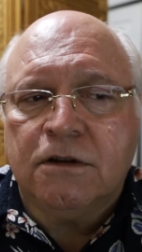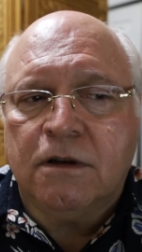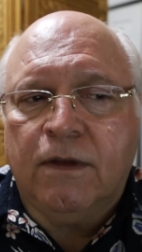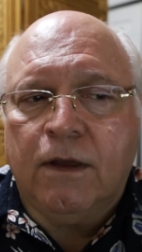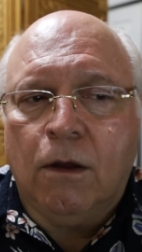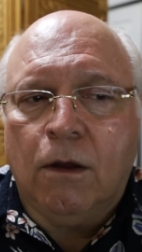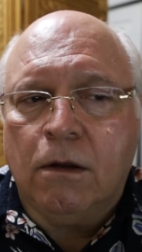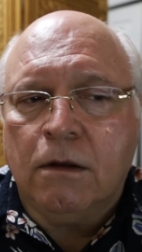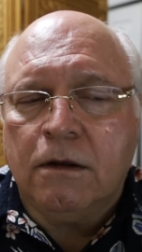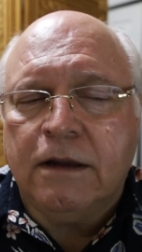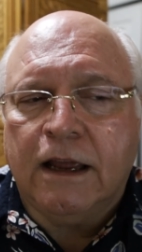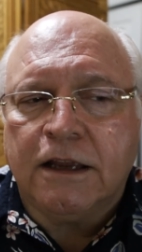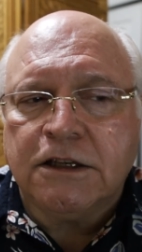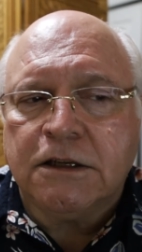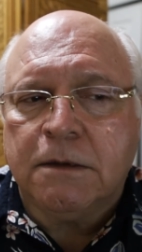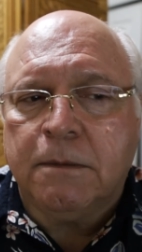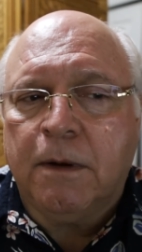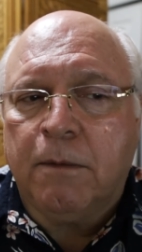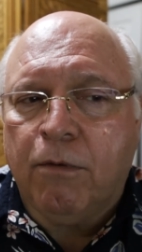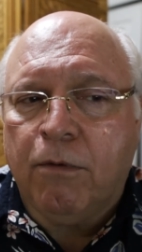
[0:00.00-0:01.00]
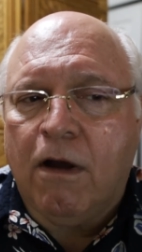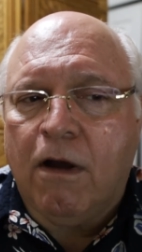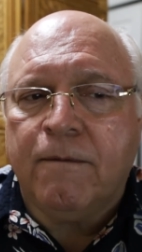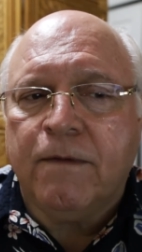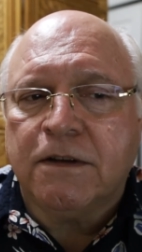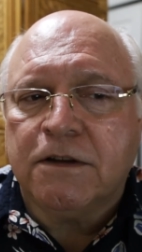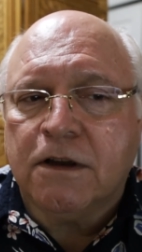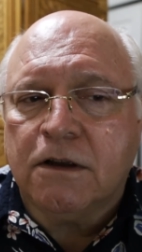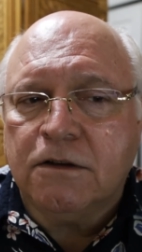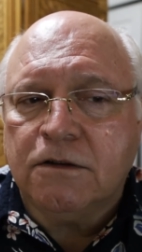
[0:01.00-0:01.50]
of the Old Testament
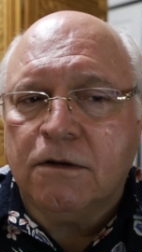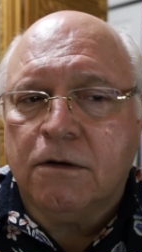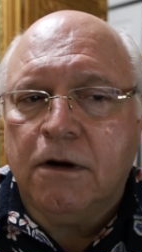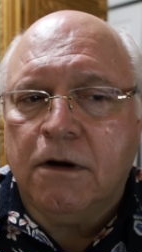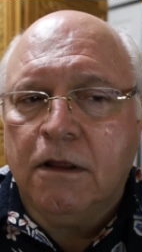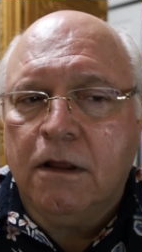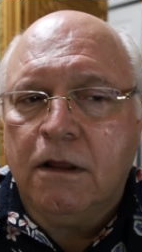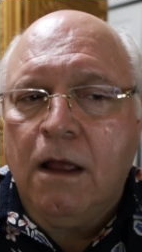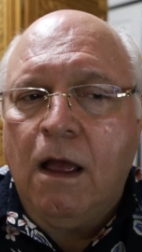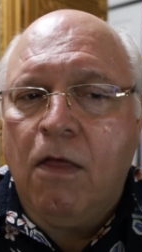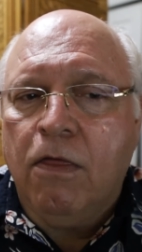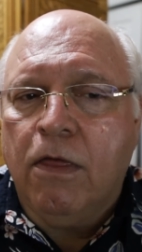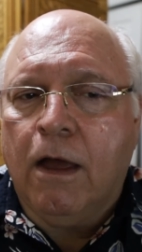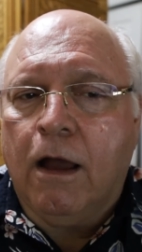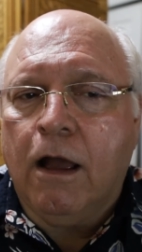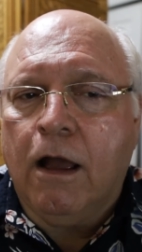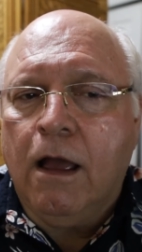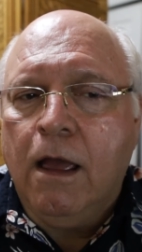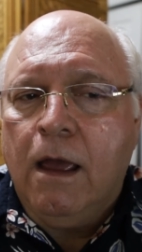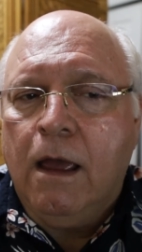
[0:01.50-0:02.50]
prophets concerning the